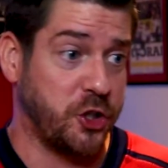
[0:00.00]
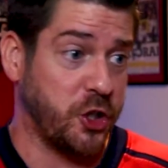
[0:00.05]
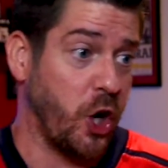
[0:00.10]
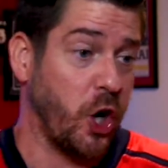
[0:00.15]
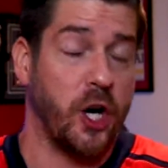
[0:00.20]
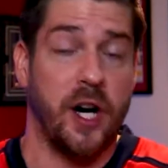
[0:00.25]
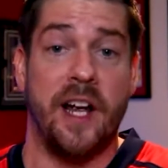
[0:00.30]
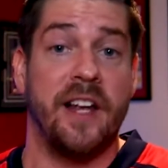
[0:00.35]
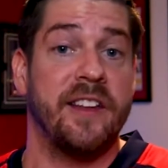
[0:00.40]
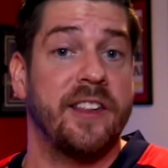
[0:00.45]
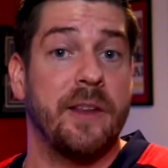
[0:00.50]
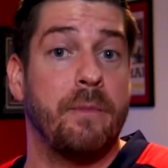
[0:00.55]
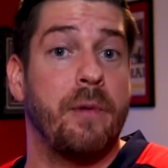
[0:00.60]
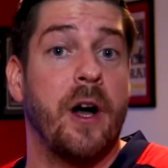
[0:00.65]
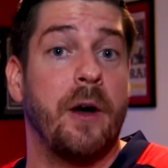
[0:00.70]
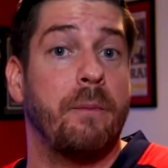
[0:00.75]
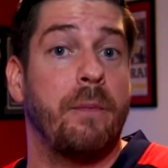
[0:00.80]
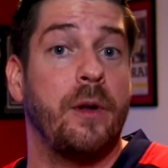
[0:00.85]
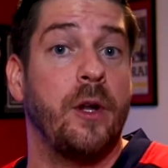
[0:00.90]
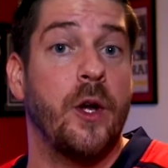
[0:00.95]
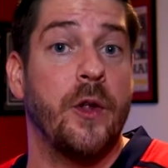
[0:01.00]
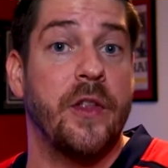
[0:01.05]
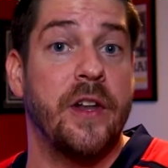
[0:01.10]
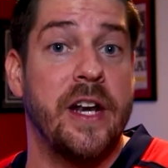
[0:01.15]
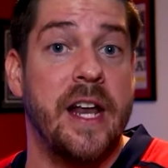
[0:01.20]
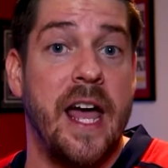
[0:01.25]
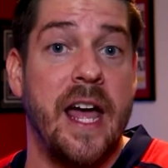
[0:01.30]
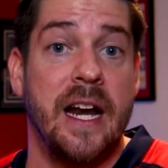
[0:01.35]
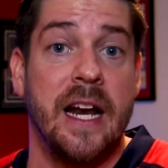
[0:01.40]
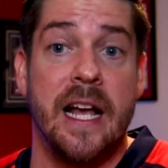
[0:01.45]
Chara has the puck below the
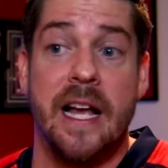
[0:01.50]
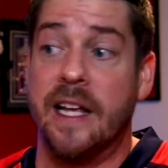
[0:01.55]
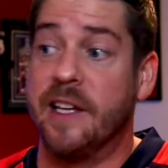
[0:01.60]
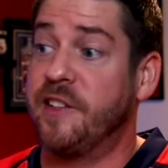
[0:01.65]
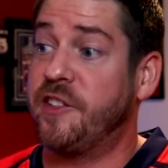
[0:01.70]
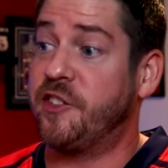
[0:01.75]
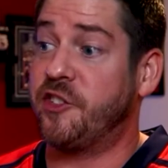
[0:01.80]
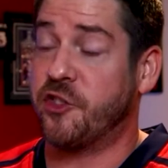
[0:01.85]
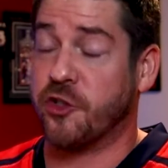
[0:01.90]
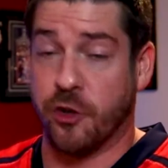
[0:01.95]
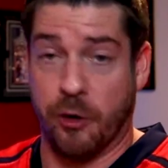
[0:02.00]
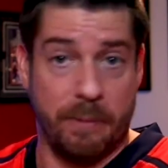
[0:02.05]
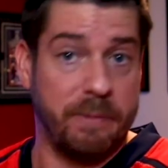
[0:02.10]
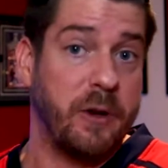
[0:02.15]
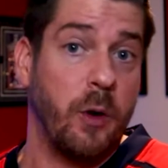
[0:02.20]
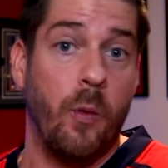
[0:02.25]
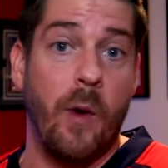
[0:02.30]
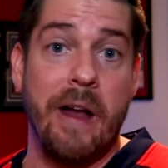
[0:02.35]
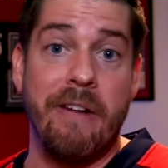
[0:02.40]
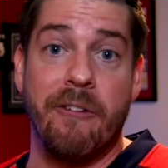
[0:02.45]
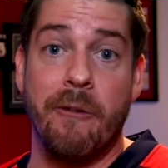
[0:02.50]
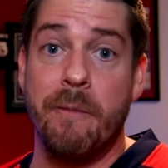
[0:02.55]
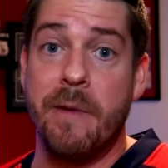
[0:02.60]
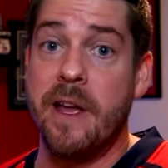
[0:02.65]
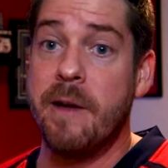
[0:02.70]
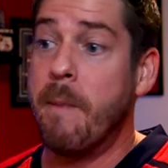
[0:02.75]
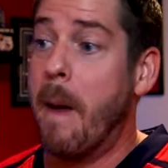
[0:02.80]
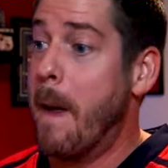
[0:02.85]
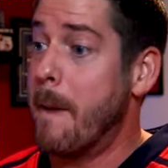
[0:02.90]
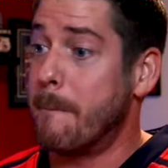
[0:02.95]
net, stripped away from
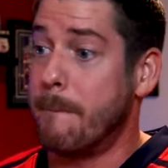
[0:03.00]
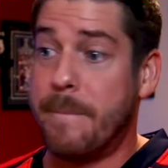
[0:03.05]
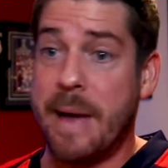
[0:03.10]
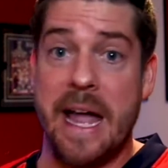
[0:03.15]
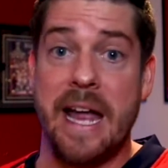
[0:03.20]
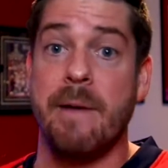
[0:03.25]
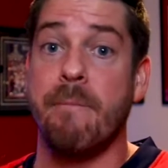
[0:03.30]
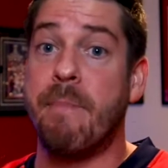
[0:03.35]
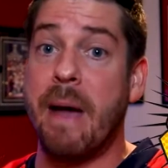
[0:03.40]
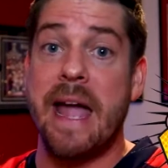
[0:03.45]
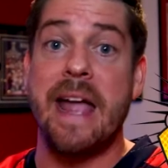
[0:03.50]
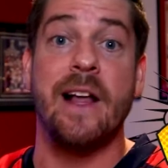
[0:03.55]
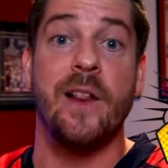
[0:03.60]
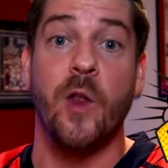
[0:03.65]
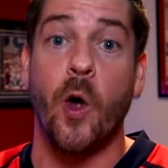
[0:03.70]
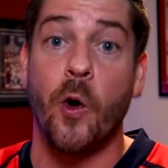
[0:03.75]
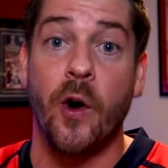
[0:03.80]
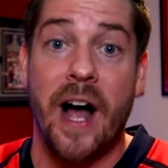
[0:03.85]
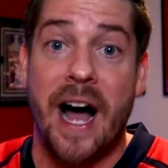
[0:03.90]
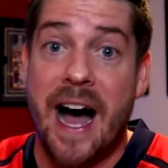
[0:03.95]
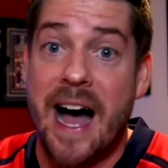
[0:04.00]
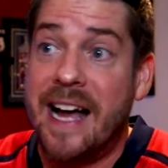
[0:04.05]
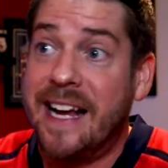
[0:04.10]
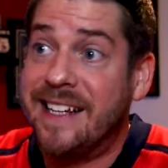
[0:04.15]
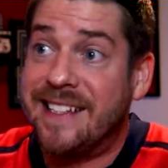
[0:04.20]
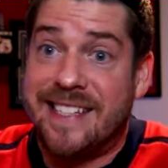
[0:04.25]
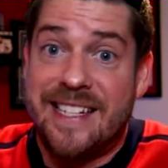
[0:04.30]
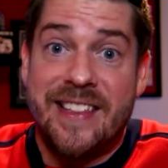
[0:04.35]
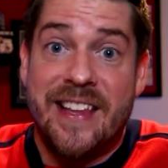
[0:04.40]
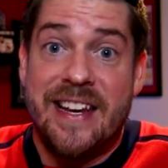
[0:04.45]
him, bang bang, low to high,
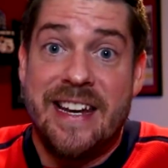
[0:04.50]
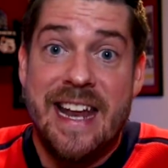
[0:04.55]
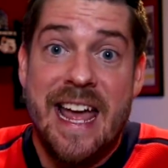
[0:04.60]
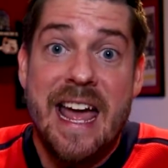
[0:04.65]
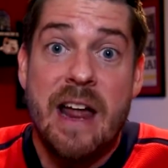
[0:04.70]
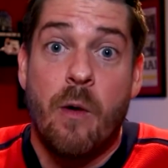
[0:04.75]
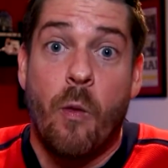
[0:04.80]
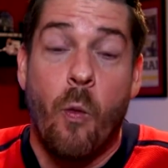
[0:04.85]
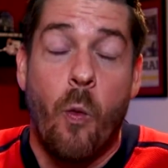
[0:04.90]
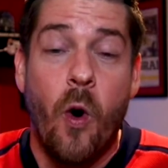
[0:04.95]
it's in the net.